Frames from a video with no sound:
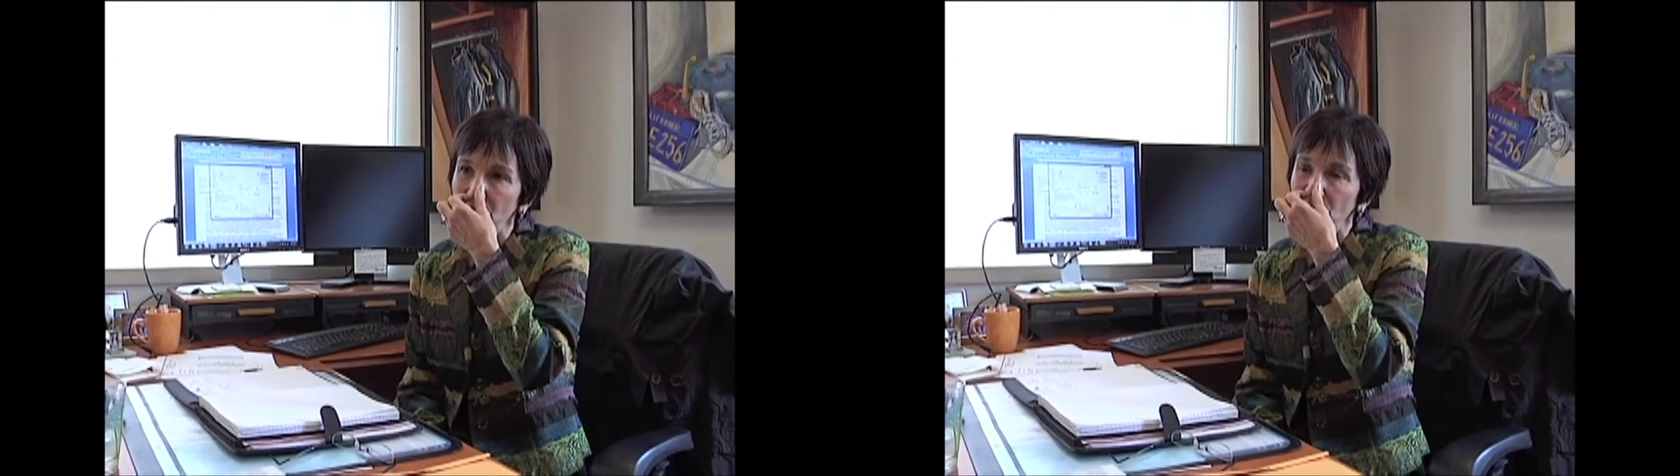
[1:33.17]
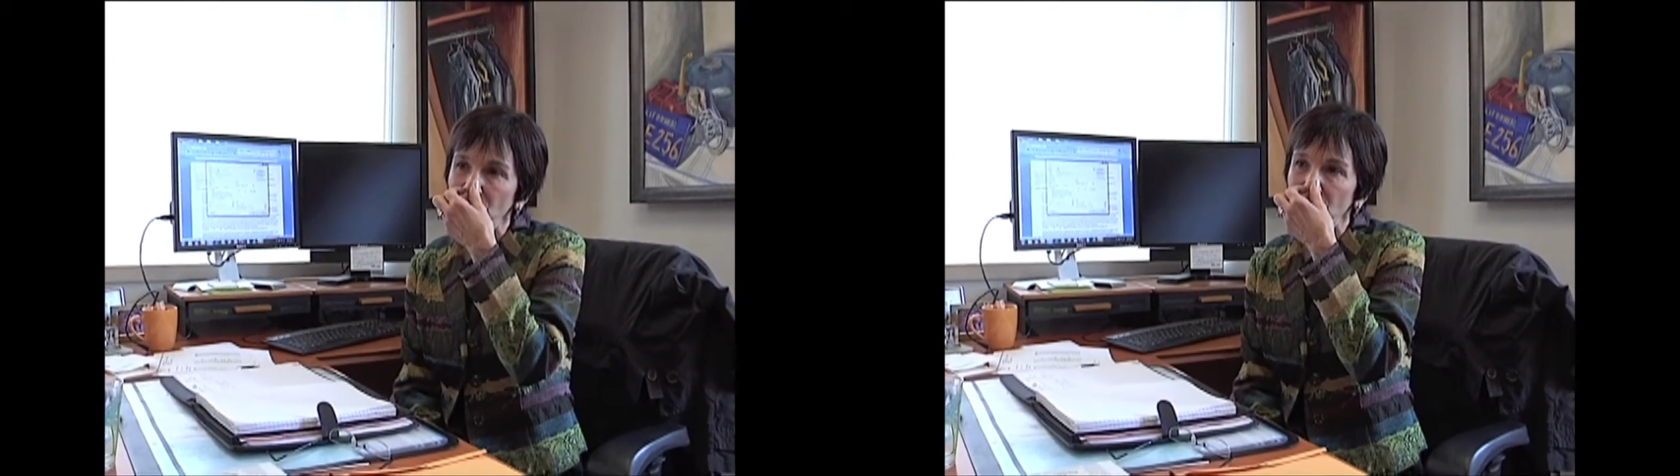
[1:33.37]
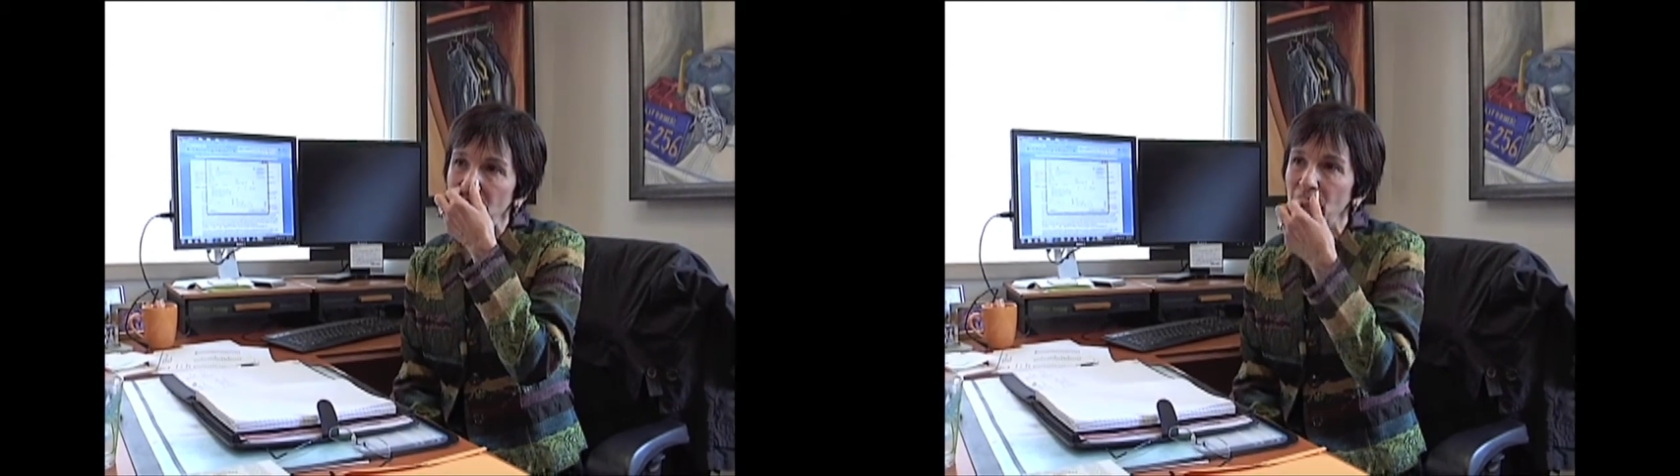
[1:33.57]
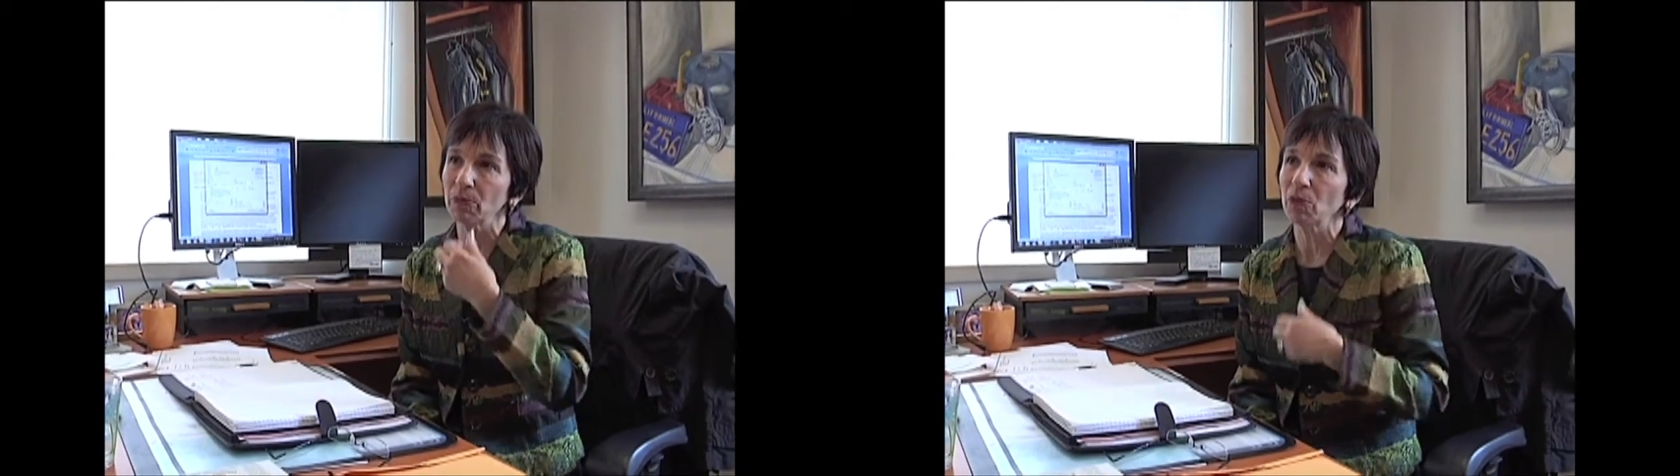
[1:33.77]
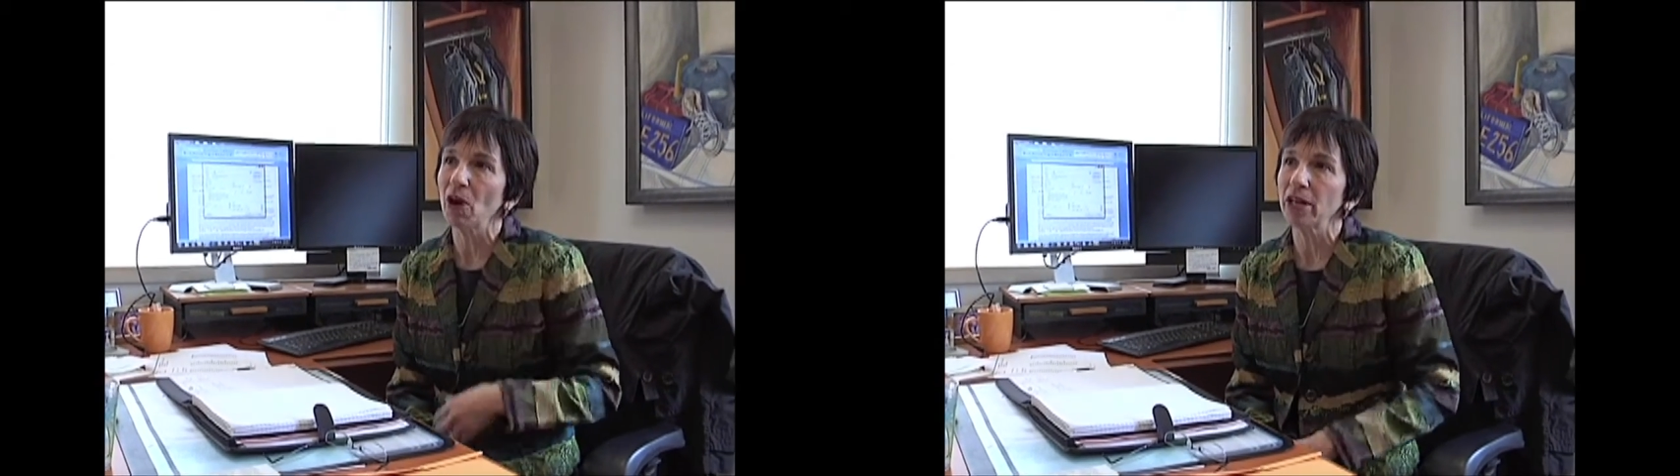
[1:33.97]
which is
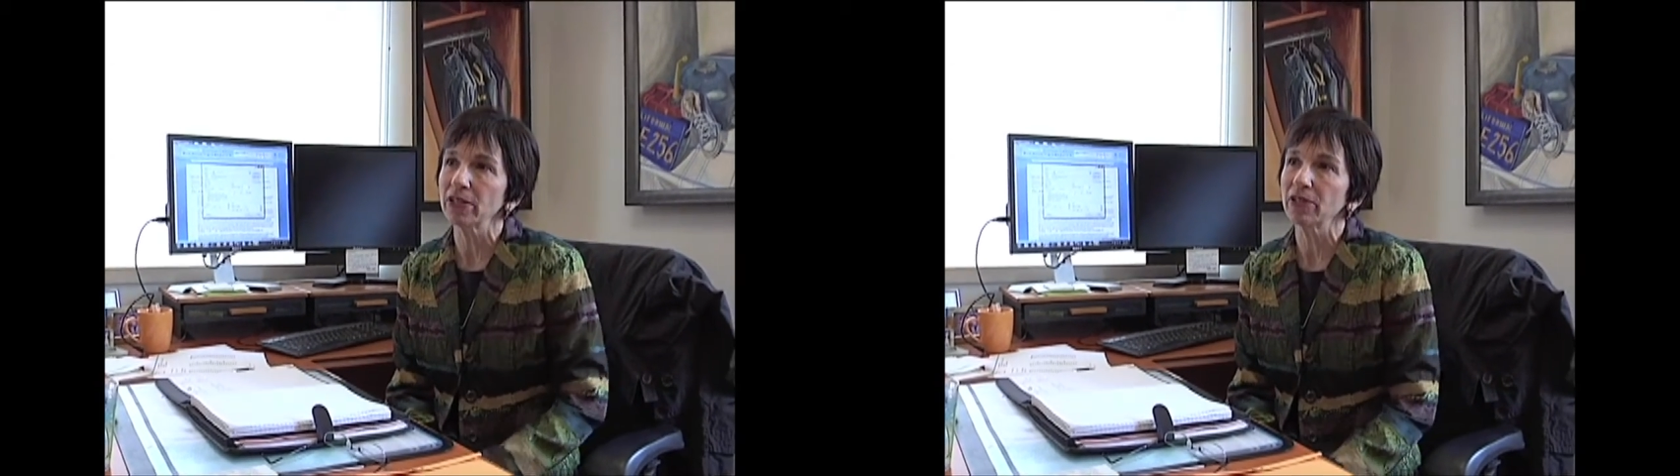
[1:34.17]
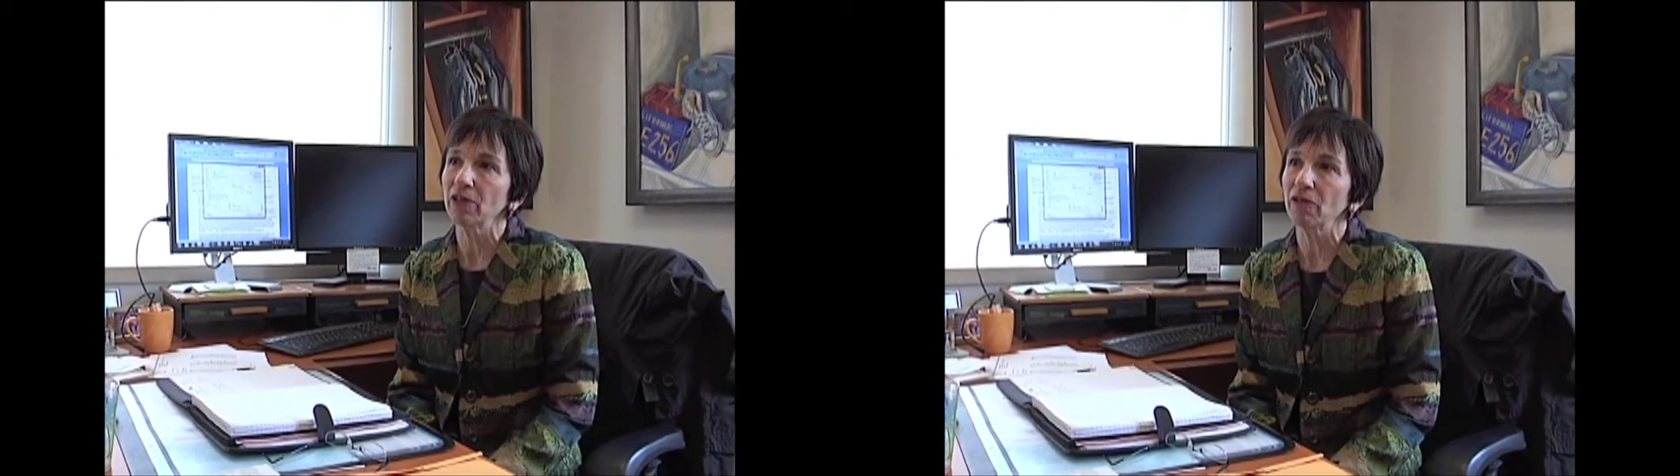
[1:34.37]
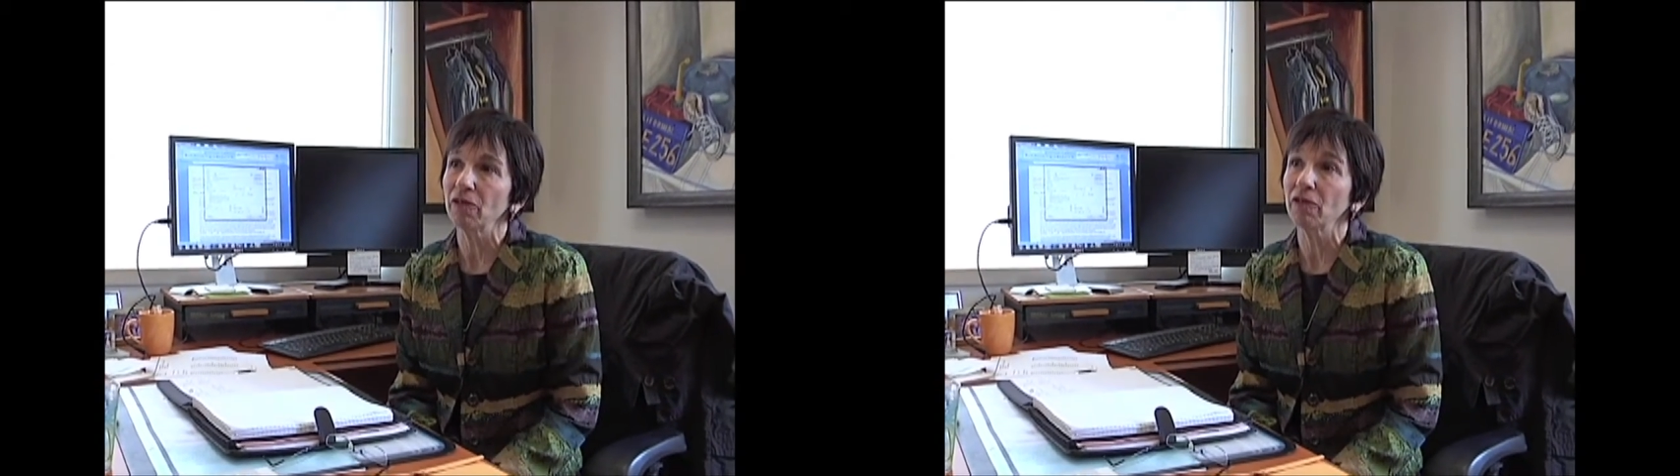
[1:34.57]
comprised of